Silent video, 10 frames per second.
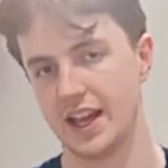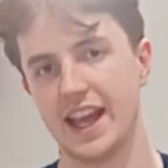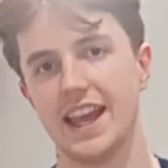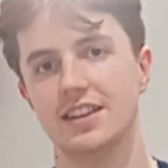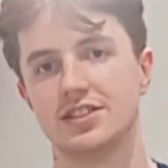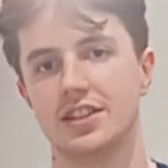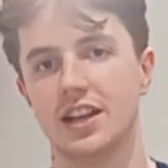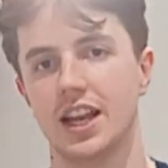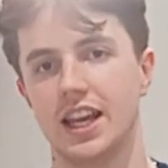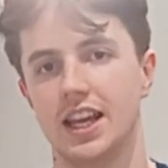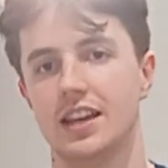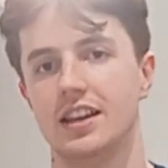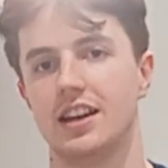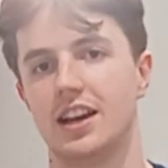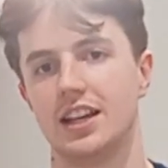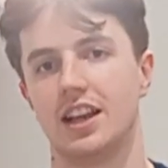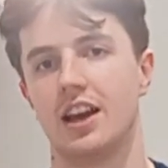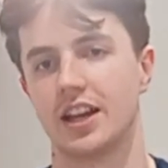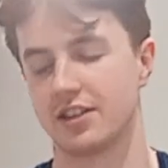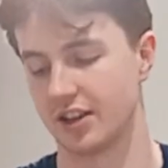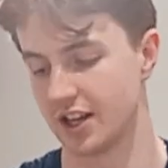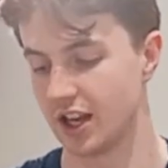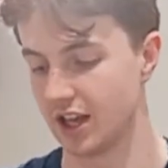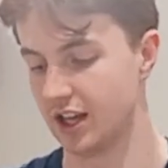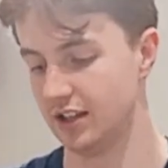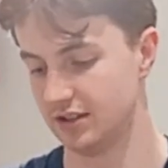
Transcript: Instantly, I like the color.